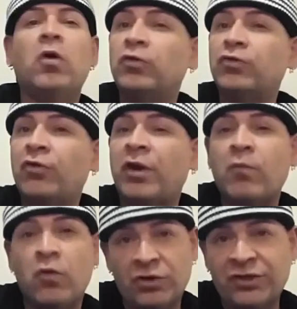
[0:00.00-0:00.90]
old
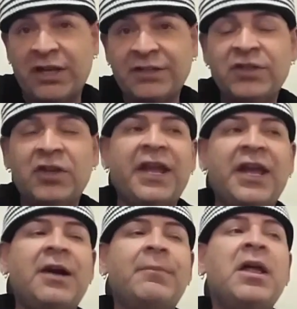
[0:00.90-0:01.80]
grimoires, and I still
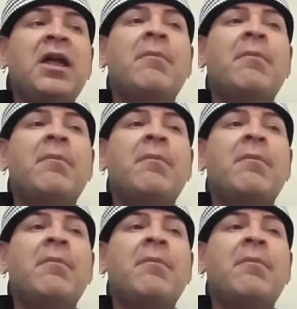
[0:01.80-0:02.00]
am,